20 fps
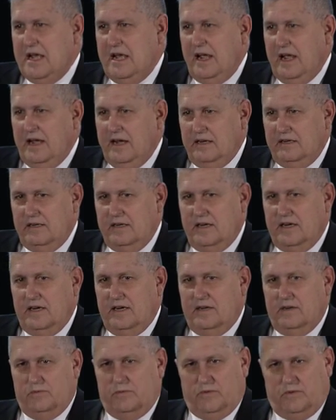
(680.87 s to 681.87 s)
And
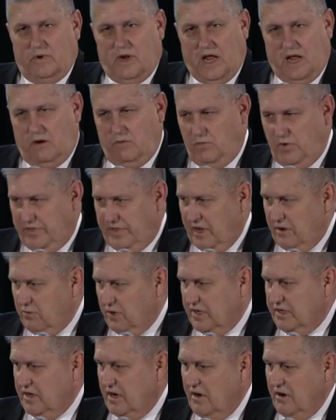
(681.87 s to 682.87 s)
when they
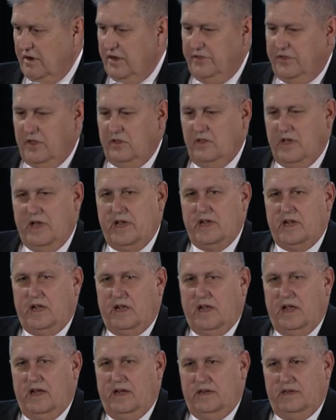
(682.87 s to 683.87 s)
retired at the lake,
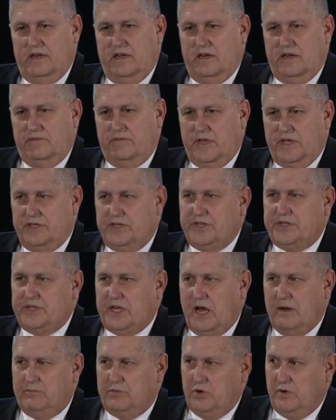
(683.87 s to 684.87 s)
and they just
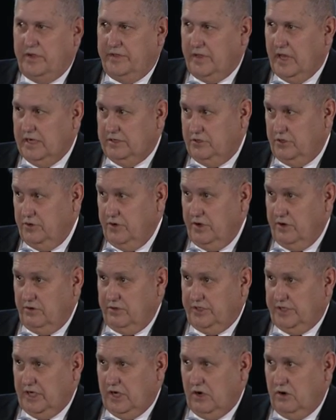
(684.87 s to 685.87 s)
stopped doing that 2
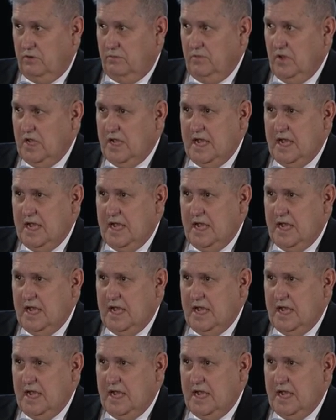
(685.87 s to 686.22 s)
years ago.